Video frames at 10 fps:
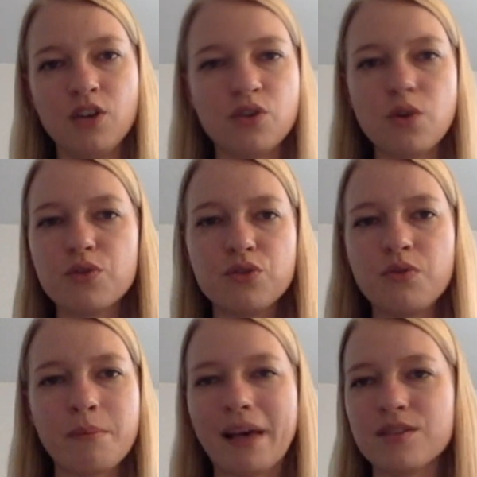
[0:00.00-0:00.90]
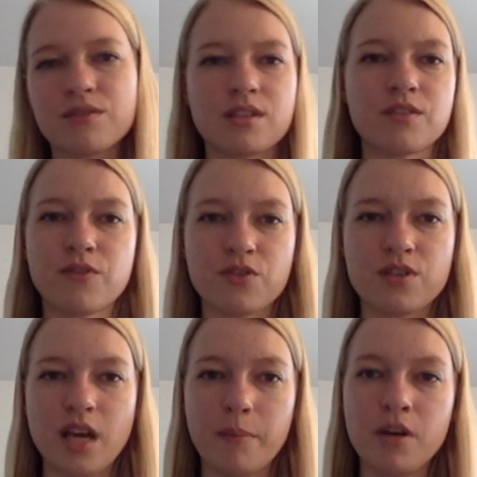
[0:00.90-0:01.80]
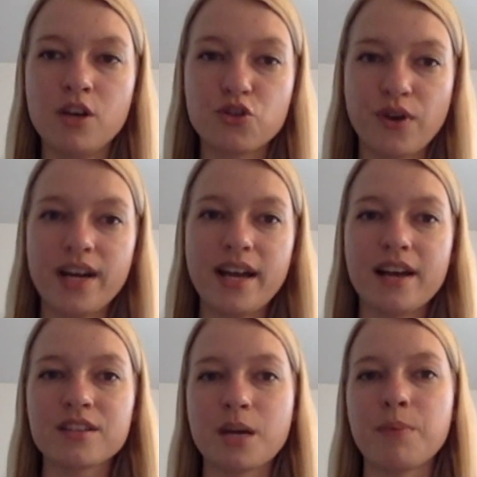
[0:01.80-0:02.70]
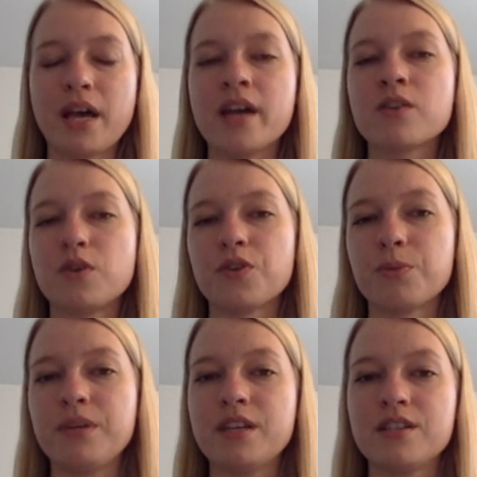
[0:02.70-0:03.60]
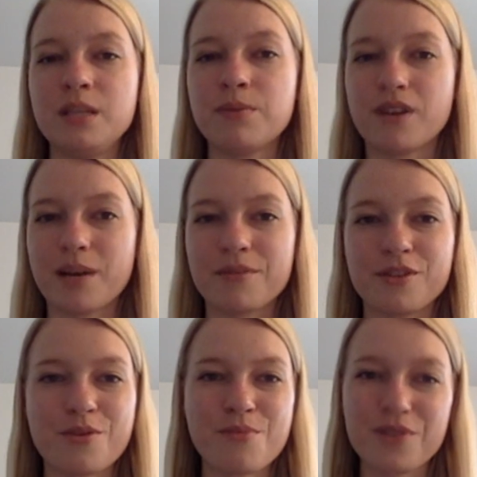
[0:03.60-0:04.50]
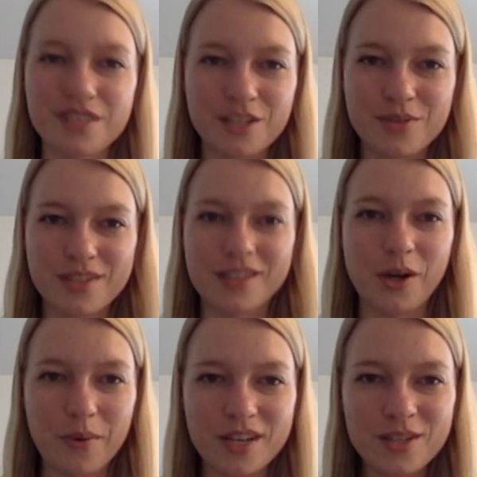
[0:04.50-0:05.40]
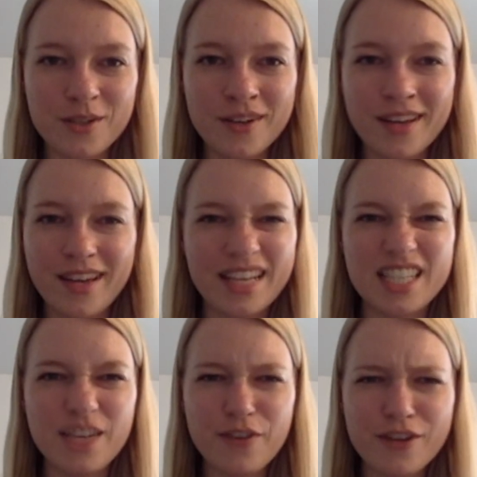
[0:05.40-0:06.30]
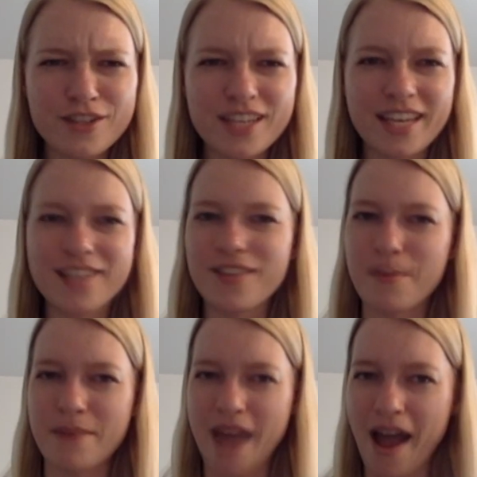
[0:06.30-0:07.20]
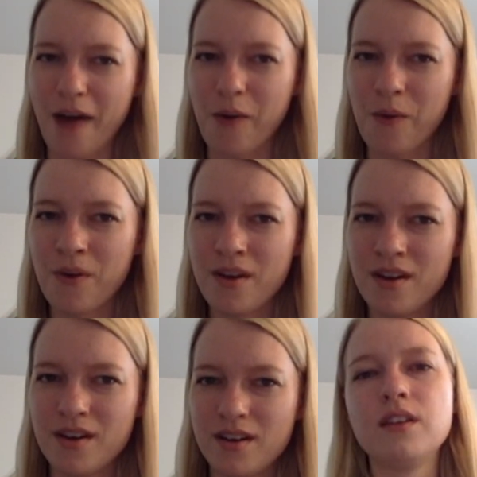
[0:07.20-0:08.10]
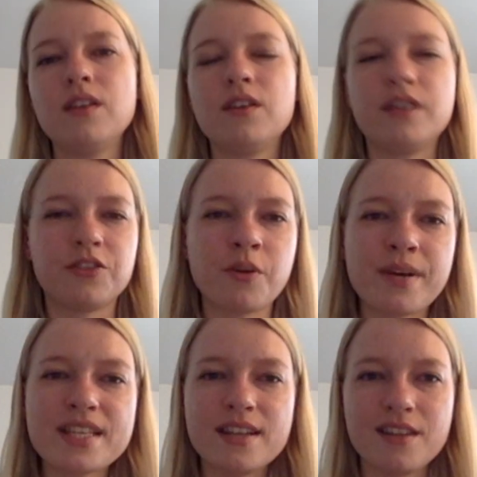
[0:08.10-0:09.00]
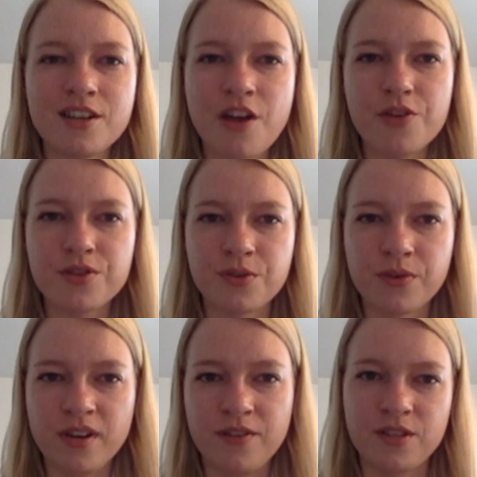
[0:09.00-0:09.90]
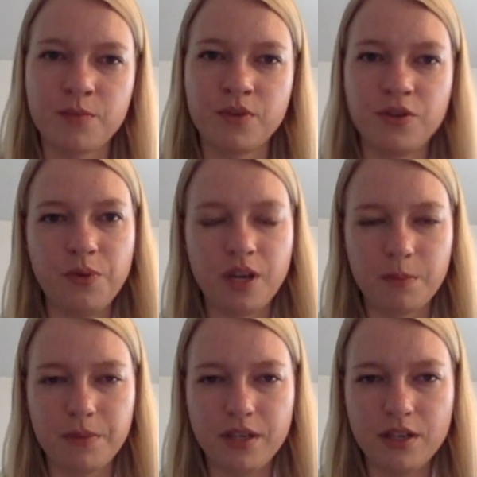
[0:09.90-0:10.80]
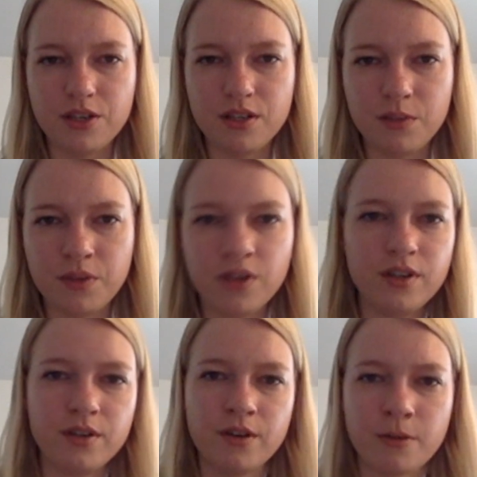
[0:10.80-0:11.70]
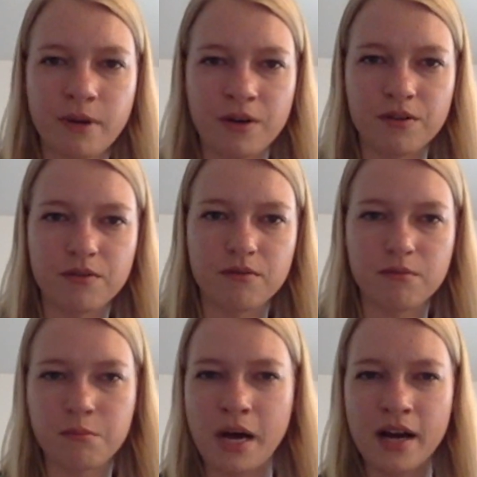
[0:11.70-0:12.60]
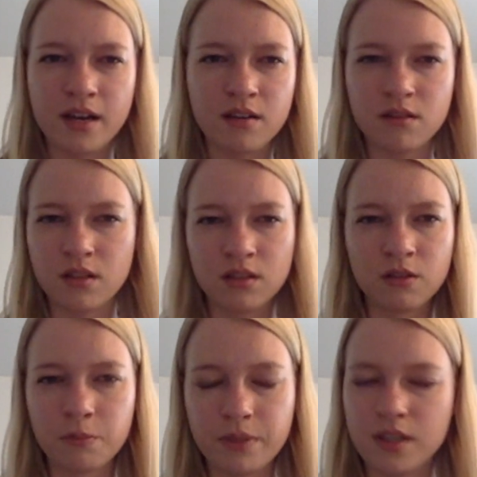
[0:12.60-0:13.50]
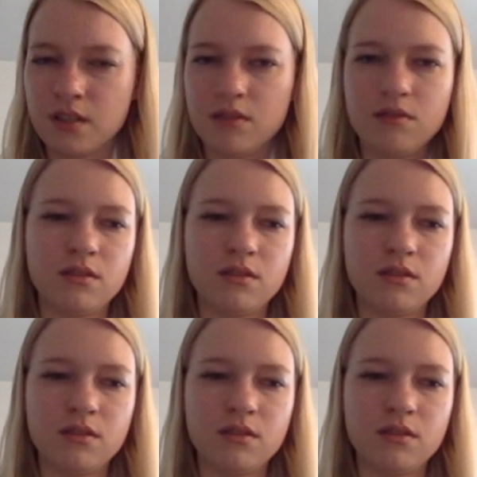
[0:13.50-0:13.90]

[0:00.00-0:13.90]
don't do a master's as a first step. Try to actually apply to all the PhD programs that you're most interested in going to and see if you can just get into them now. All right, so I want to tell another story of someone doing a PhD. We already heard about mine a little bit,